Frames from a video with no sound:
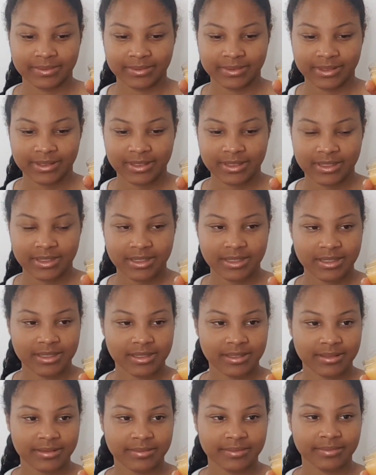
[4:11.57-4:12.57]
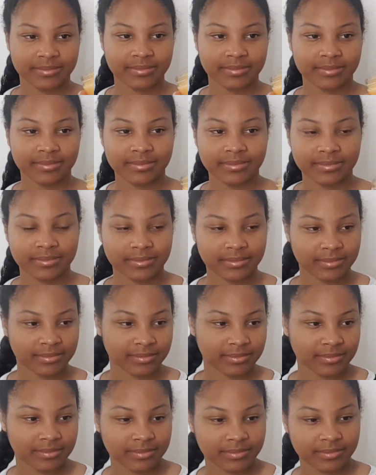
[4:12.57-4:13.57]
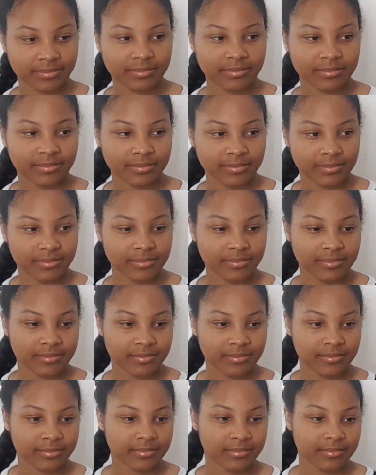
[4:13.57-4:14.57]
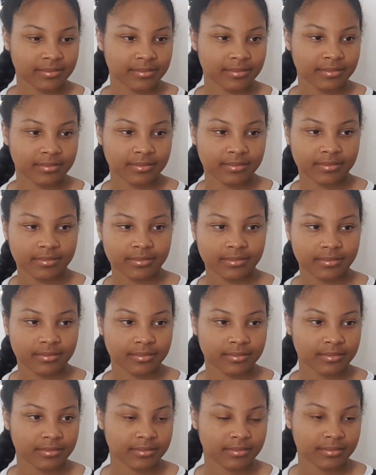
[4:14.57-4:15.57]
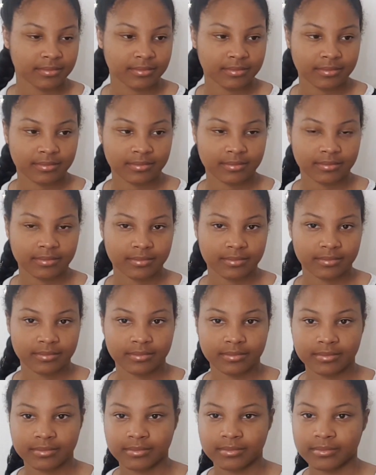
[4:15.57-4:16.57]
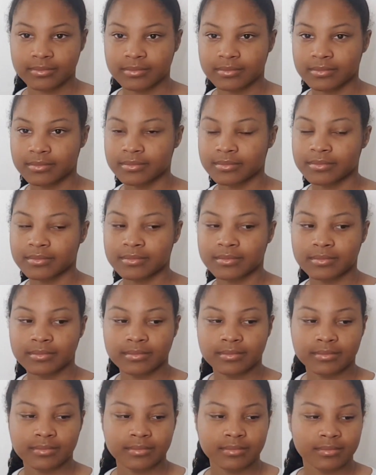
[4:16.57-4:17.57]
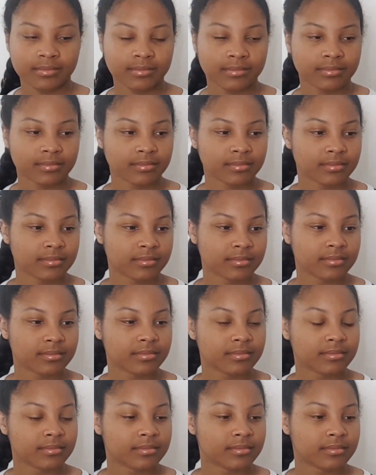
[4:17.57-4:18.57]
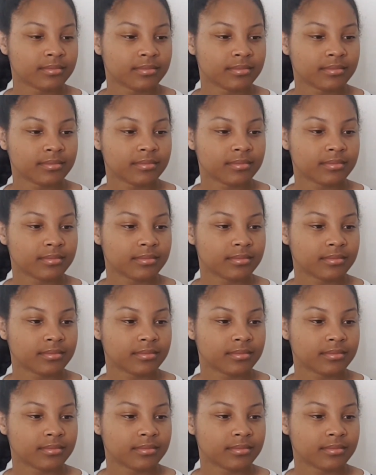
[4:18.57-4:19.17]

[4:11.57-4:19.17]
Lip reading: The person shown says nothing.